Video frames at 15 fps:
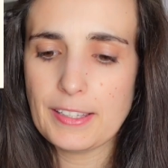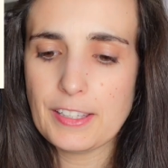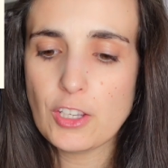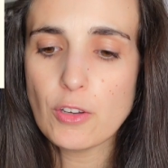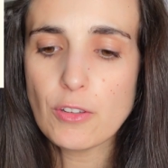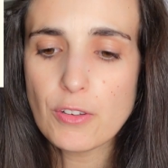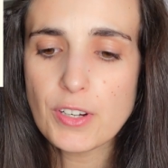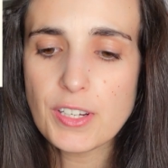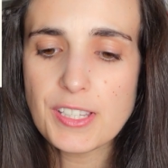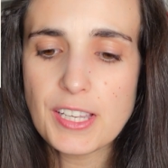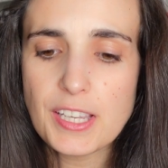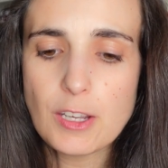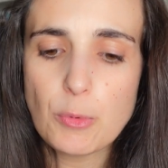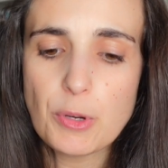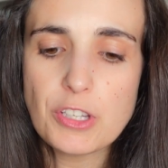The other
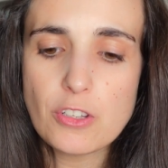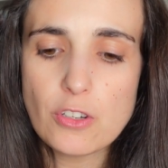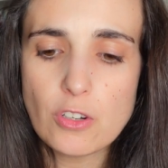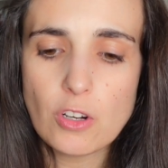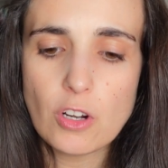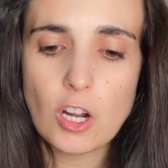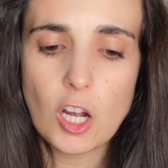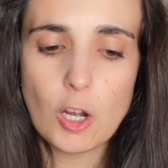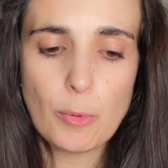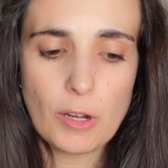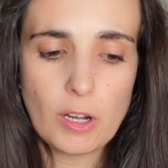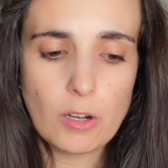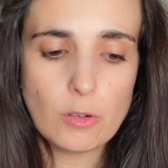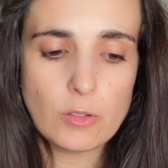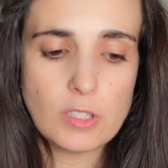day we talked
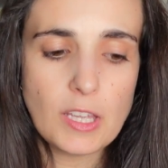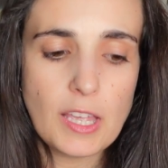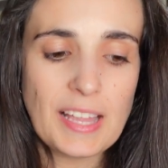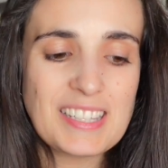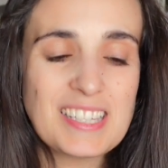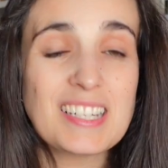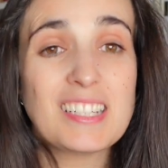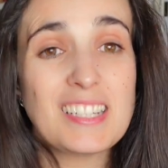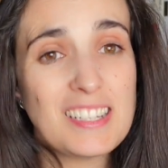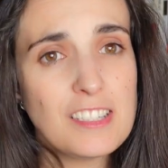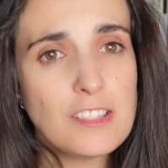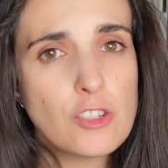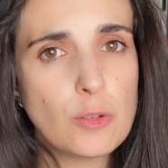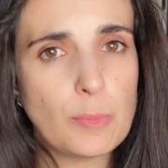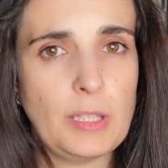about the
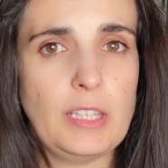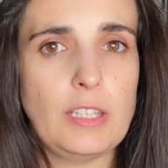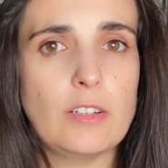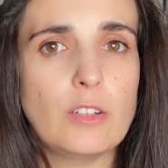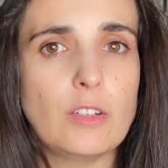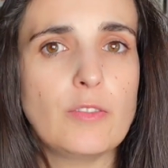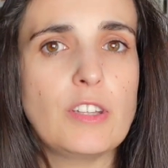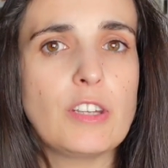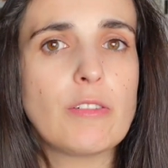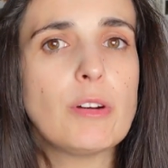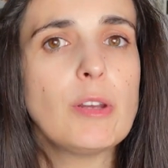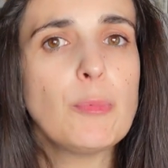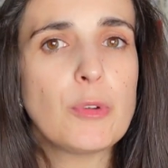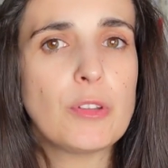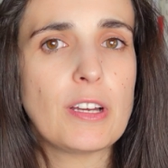anatomy of the
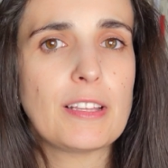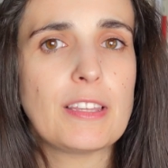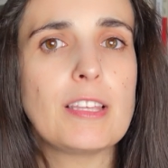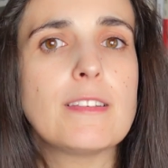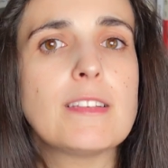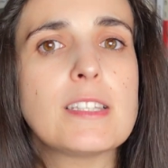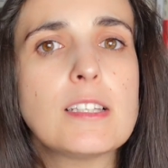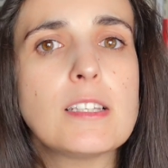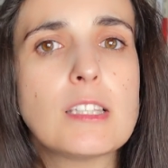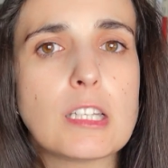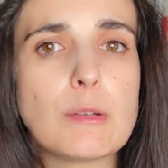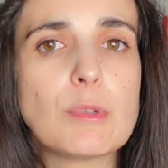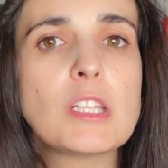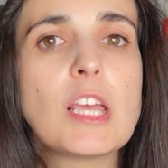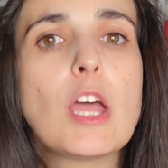reproductive
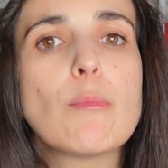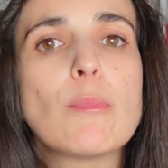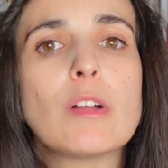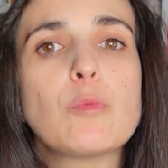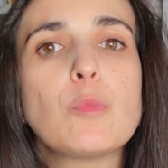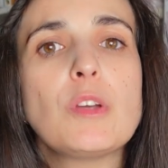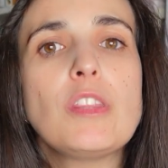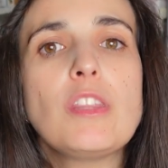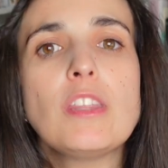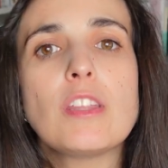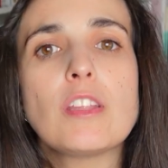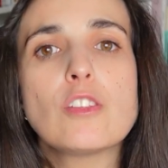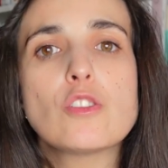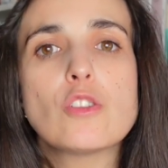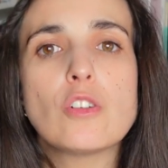systems, but we
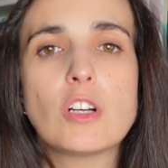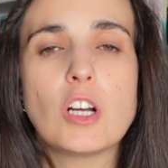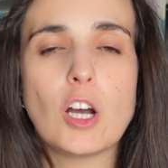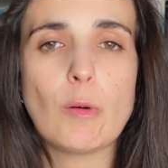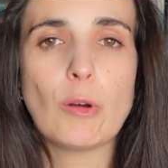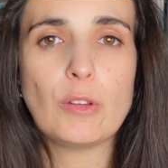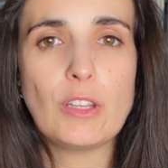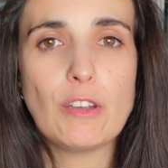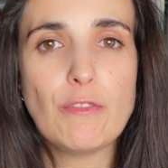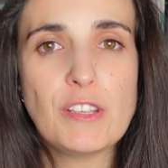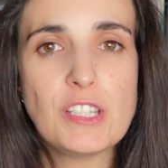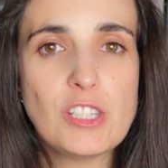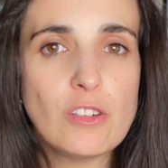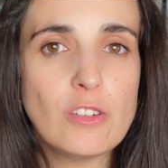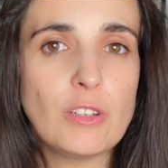didn't talk about the
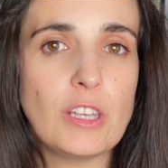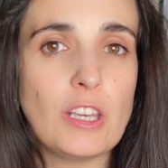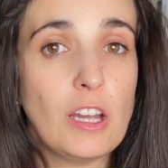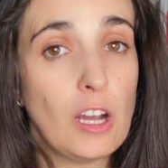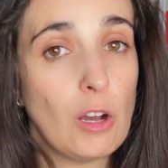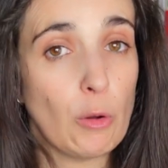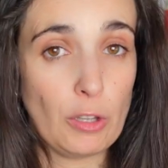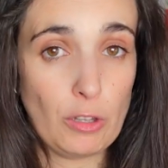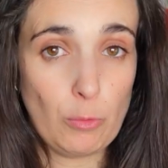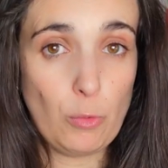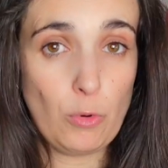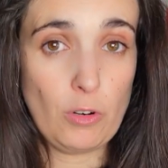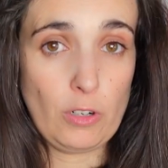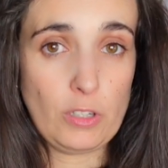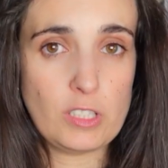physiology, how it
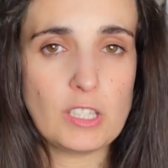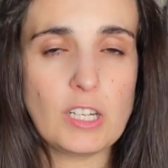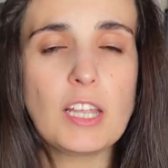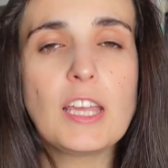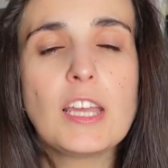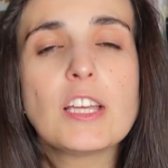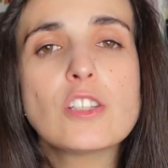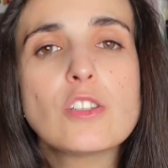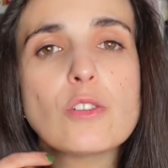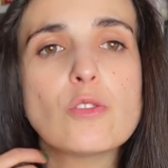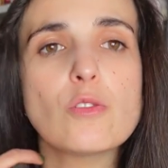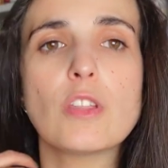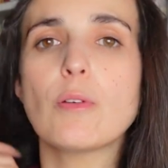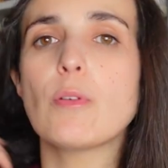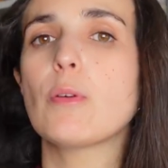works. So
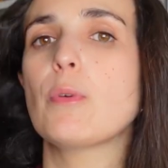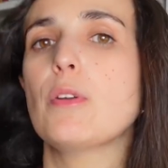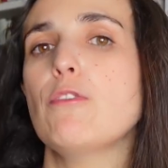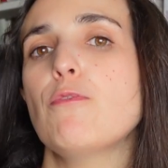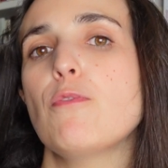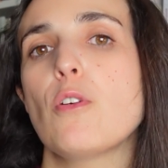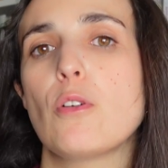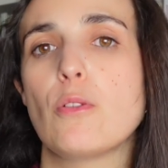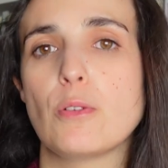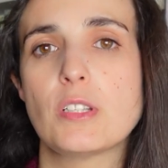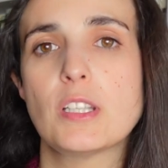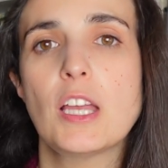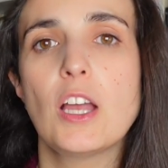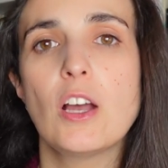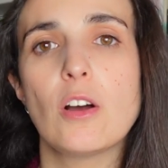today we will focus
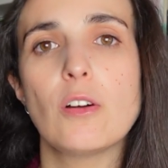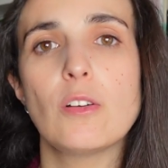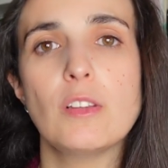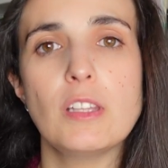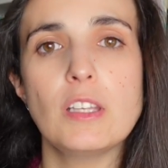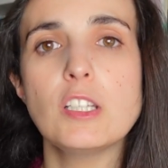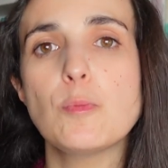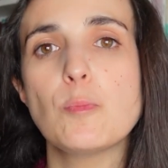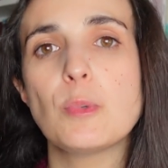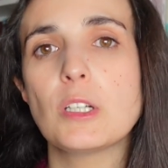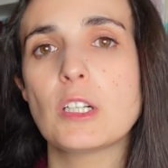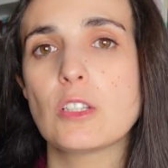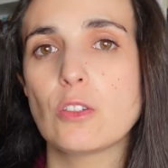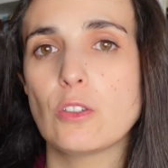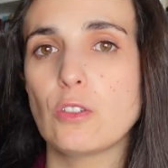on this
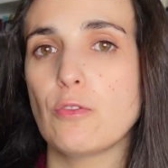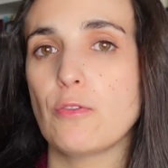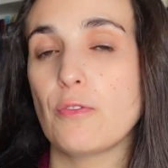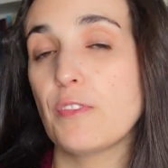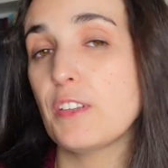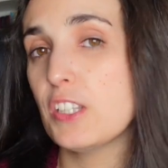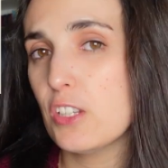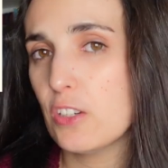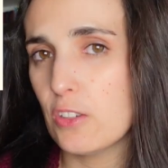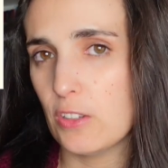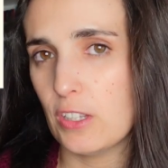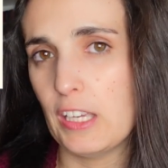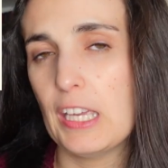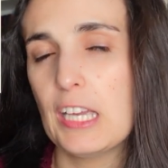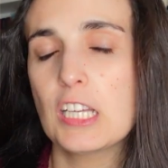part of
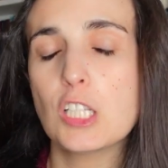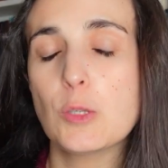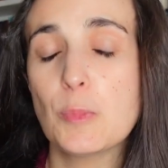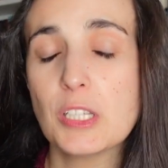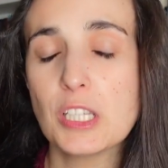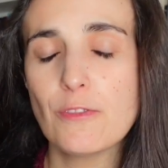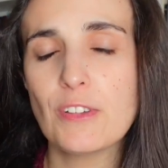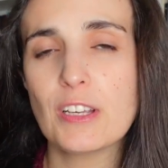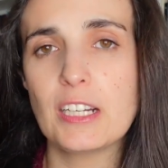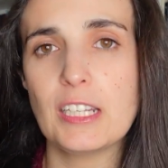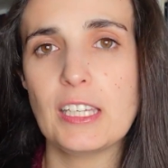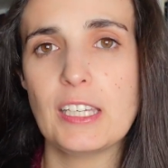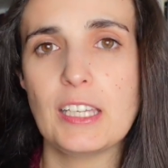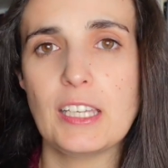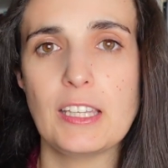physiology,
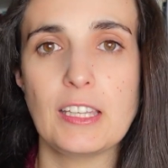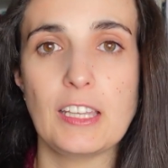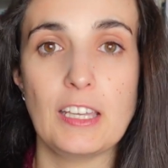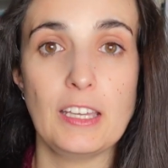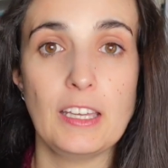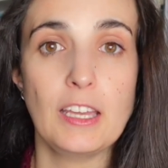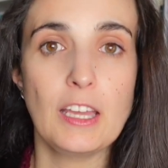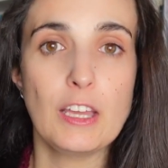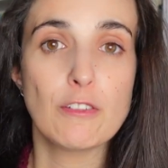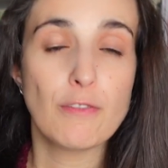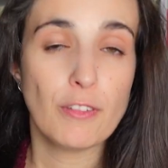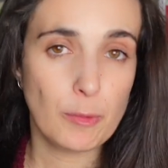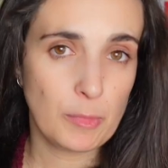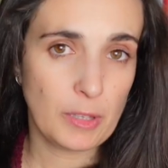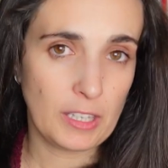specifically in the
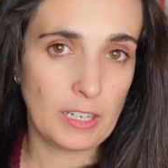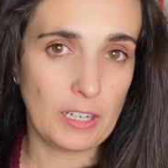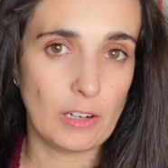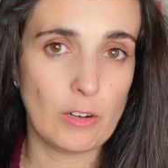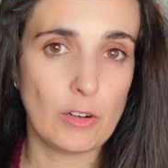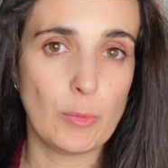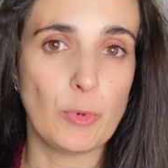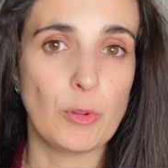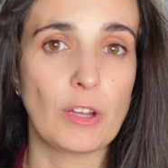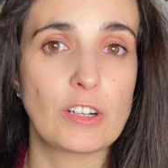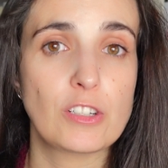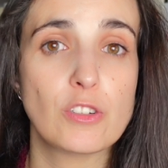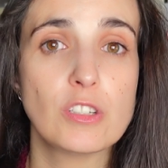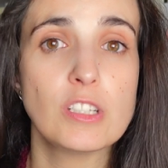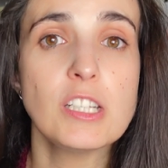female
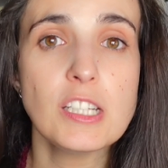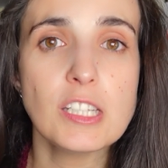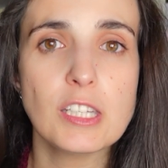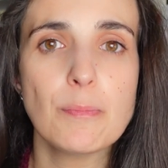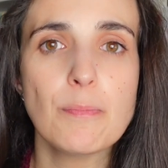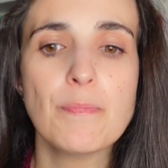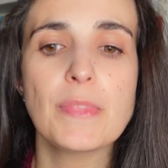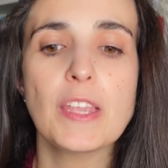reproduction system,